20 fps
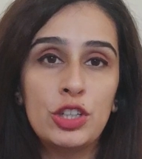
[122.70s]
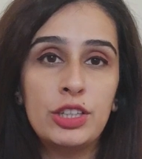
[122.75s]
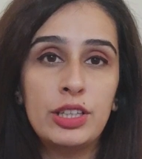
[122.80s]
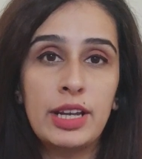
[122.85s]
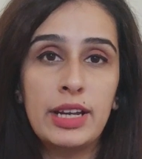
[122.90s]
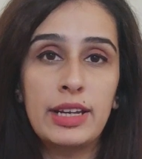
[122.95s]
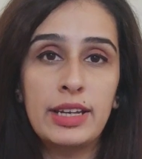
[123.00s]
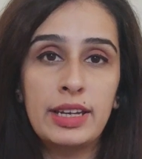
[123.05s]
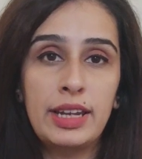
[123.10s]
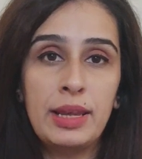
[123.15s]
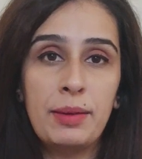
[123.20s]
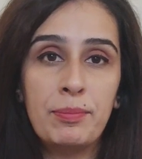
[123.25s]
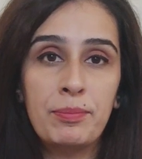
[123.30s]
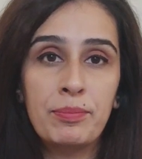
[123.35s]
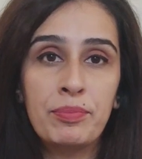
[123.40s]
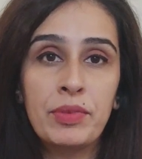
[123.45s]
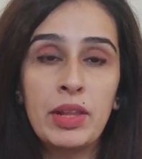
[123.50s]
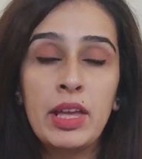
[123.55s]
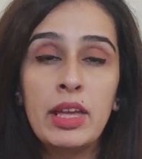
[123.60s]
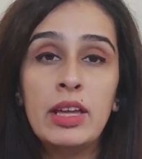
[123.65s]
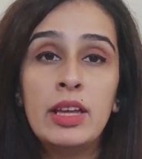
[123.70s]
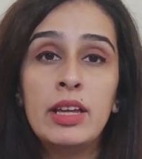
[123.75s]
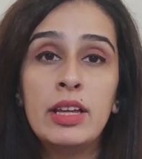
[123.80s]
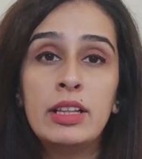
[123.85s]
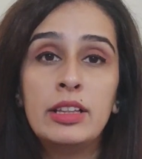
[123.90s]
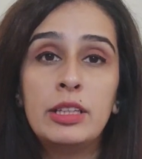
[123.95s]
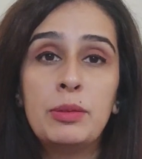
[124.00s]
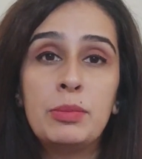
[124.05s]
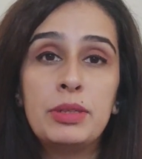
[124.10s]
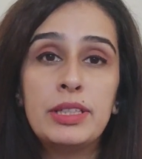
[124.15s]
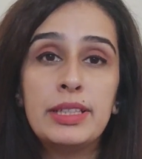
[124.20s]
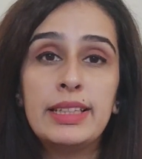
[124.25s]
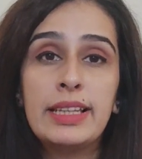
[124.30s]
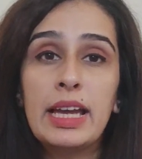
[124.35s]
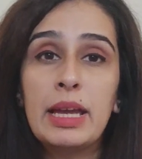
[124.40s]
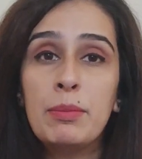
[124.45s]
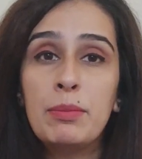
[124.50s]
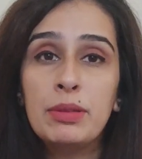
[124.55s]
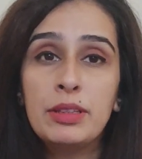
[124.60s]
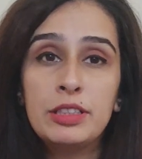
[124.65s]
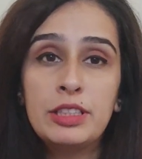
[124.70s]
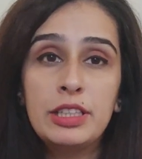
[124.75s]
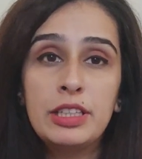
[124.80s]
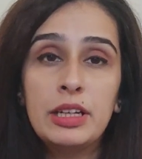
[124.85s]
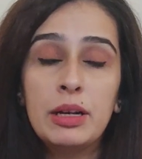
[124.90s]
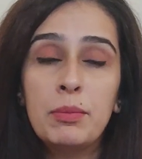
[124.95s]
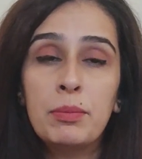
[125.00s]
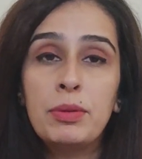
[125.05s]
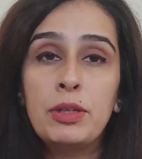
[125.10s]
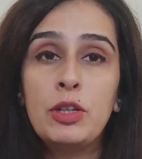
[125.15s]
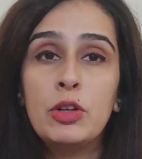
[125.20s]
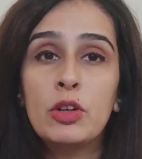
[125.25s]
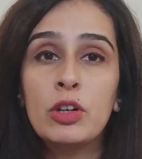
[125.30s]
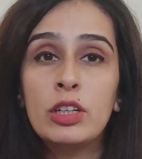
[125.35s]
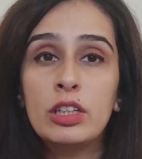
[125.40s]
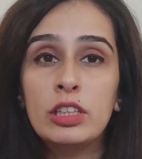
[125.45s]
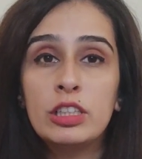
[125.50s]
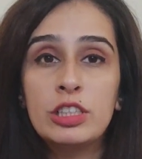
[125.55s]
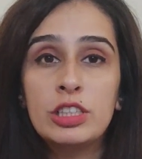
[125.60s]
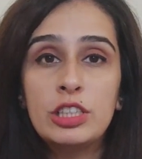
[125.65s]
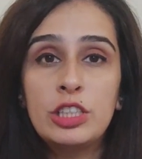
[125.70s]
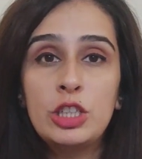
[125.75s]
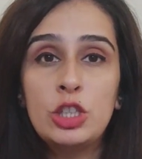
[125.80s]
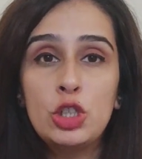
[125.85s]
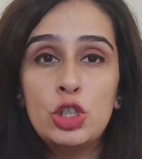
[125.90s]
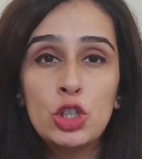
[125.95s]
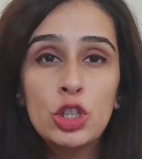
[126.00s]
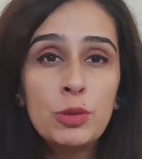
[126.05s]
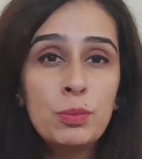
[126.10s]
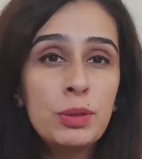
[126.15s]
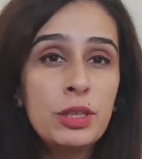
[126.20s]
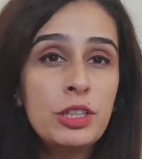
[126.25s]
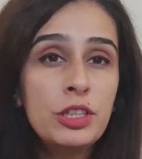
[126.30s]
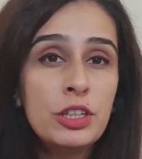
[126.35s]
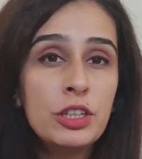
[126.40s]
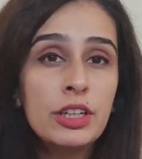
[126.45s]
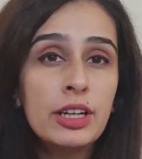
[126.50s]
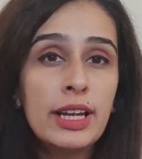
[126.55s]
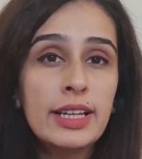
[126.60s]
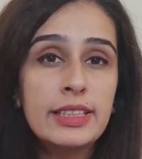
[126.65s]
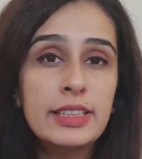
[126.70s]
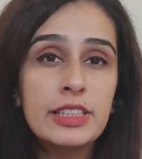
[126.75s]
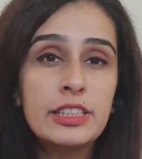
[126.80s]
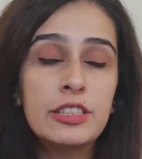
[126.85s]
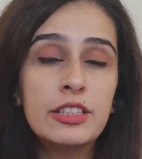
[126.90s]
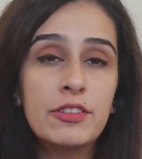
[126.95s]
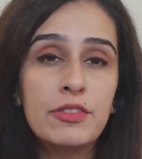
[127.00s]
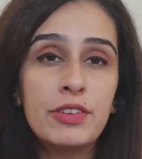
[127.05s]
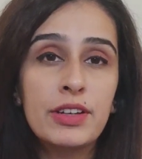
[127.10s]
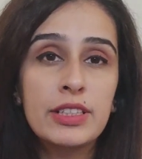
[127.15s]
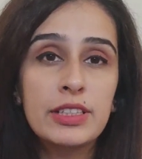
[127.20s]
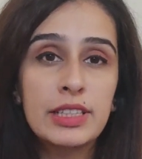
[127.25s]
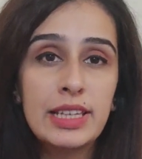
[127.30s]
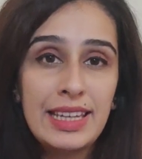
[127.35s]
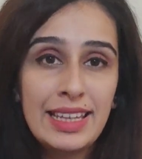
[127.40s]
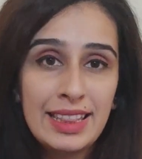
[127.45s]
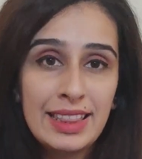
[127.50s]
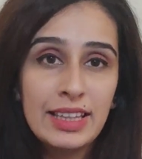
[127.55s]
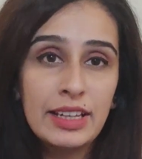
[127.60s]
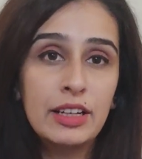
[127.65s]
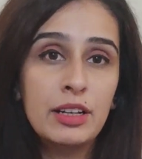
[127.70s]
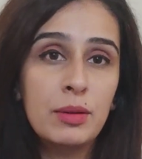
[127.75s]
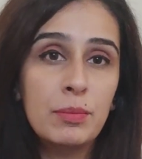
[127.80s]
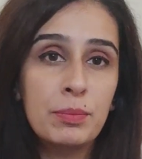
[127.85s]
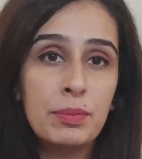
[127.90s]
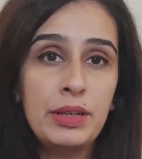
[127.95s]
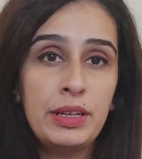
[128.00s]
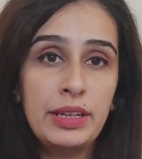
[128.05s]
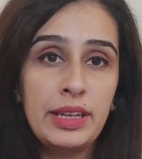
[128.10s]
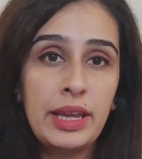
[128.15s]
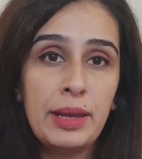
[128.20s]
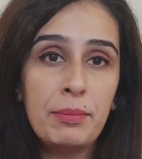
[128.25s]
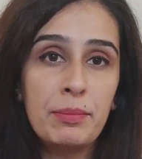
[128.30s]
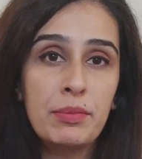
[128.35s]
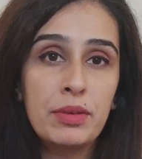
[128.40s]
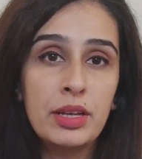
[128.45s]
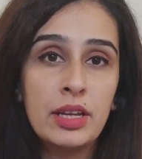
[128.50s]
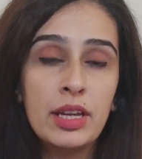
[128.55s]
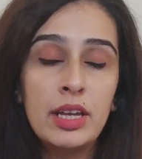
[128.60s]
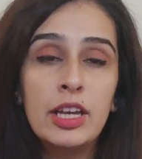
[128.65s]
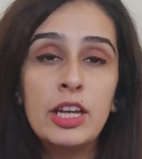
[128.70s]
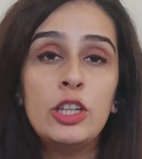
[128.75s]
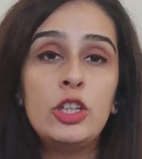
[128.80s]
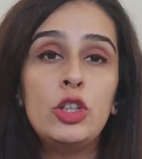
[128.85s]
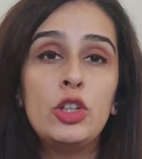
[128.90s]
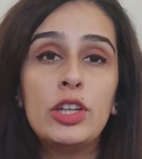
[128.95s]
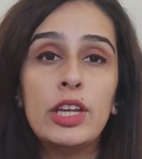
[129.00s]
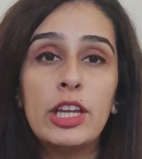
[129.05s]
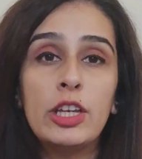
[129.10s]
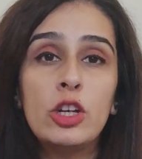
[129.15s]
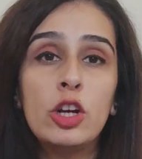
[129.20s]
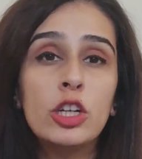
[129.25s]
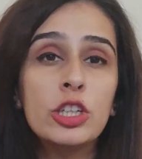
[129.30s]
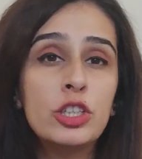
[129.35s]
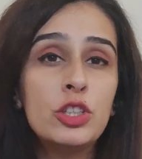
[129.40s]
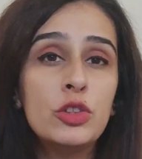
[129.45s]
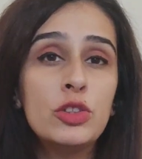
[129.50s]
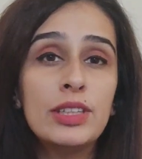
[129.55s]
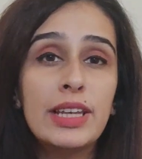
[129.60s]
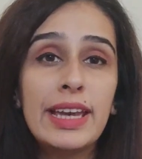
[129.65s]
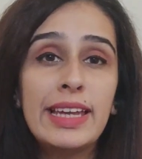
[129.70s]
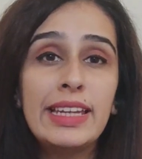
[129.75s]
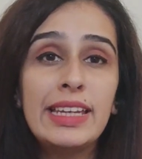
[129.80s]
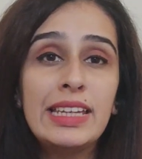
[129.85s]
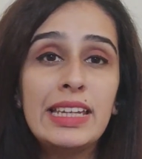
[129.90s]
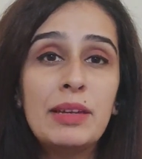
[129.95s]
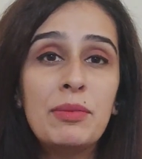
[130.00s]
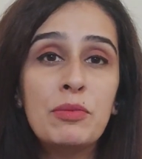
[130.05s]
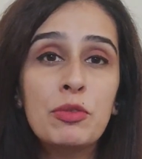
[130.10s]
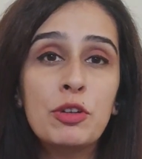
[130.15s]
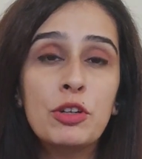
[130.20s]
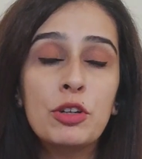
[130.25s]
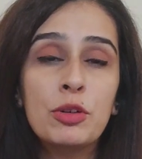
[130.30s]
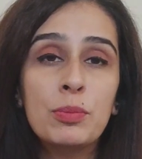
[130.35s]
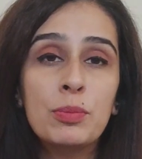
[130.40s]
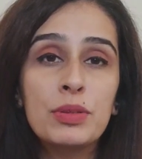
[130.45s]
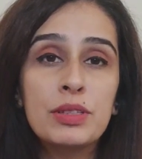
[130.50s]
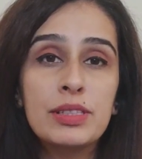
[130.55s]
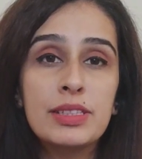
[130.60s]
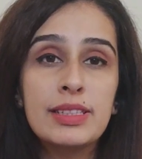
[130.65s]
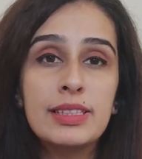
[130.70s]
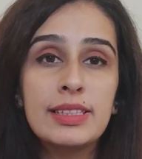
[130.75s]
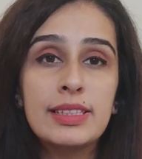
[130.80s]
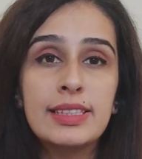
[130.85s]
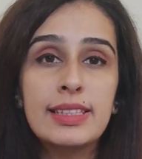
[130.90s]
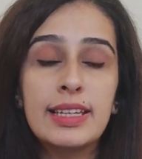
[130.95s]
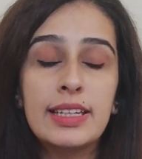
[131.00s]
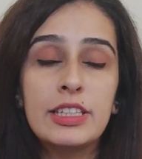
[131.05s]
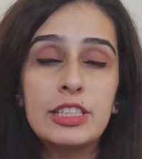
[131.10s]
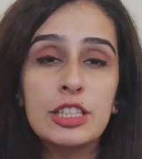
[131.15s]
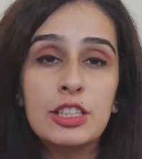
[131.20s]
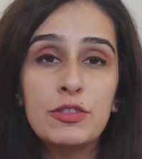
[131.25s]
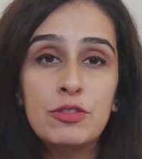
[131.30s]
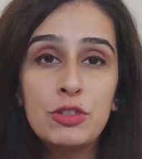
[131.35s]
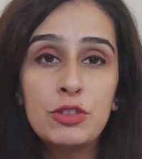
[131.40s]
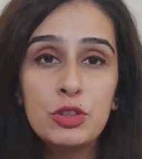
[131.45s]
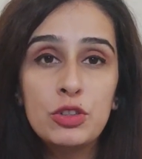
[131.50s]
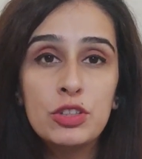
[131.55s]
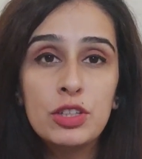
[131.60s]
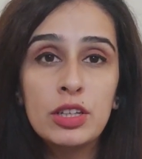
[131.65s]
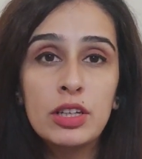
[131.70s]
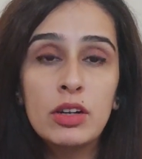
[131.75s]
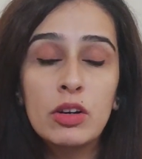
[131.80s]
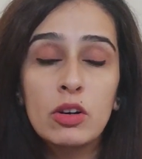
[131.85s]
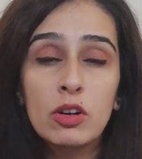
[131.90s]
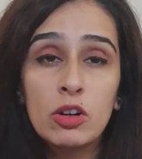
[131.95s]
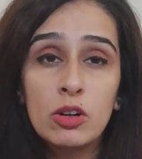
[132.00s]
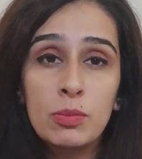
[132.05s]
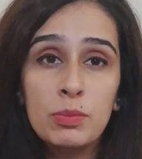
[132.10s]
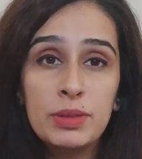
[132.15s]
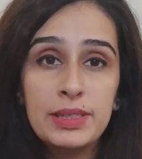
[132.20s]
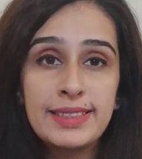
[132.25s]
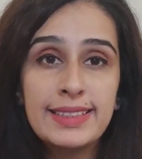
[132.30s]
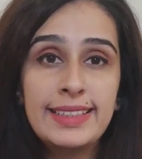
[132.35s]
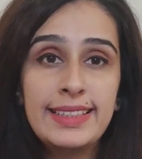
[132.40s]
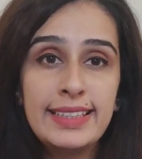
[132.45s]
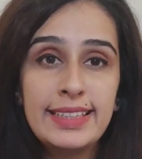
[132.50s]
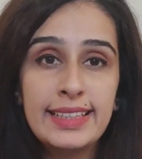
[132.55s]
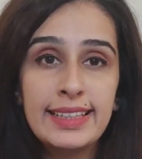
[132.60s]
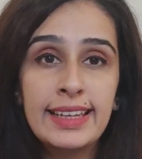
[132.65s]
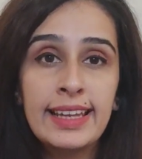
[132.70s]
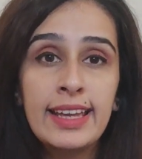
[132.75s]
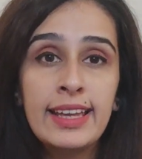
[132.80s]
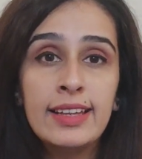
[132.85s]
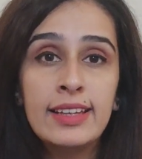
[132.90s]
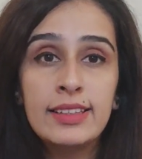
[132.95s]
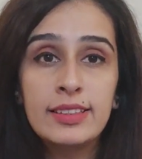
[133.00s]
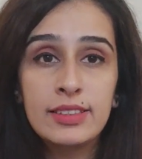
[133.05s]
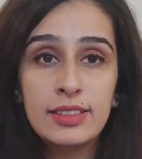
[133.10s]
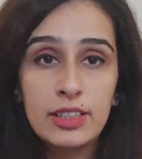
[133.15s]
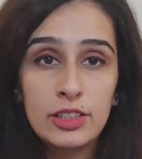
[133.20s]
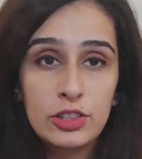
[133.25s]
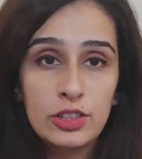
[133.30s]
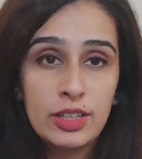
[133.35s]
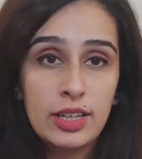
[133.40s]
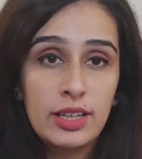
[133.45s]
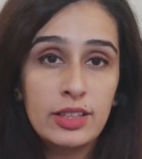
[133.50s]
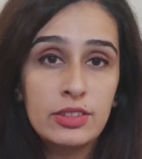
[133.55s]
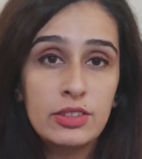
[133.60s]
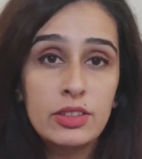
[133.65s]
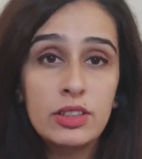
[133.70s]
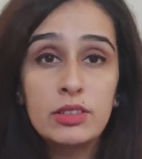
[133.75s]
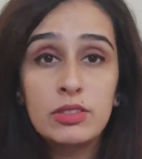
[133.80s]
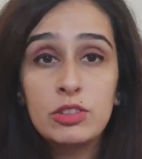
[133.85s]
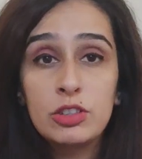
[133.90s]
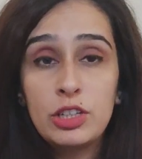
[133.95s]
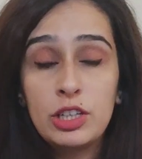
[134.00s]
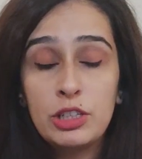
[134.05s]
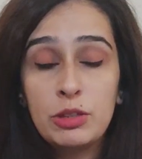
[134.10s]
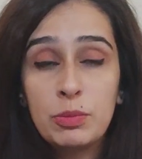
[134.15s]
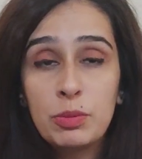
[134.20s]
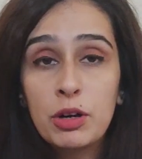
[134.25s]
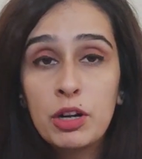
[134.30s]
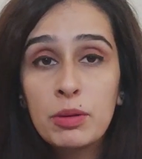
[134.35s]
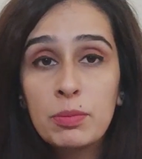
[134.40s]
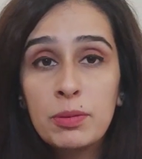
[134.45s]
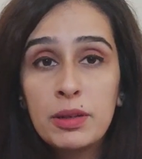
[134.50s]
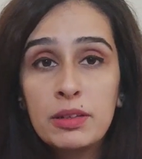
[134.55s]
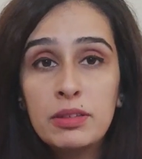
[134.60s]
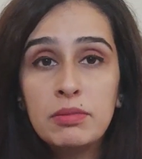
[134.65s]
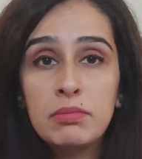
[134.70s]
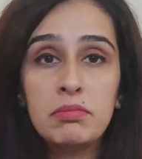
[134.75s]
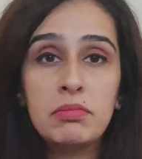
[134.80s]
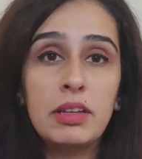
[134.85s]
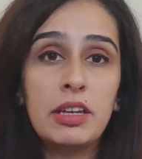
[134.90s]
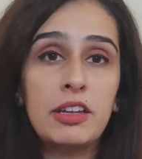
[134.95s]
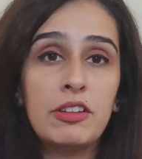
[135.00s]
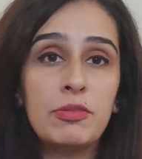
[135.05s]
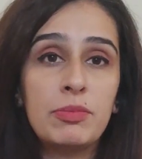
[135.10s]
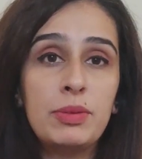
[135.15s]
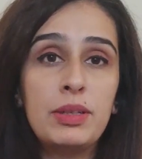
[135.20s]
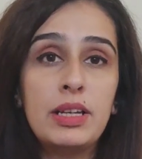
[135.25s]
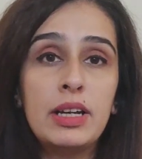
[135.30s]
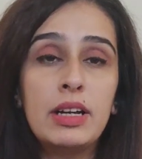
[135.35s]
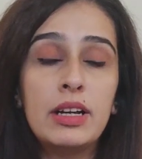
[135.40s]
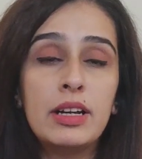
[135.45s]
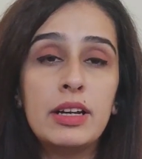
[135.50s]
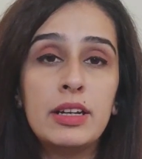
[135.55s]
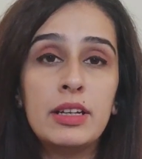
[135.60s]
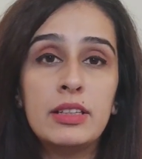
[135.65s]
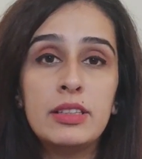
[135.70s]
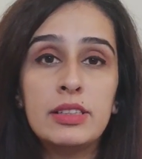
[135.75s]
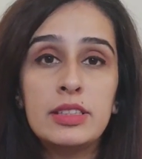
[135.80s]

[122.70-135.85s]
that name. Limited liability company or LLC should be there as a suffix in the company name. You cannot use any name for your business that is confusing or misleading, such as State Department, FBI,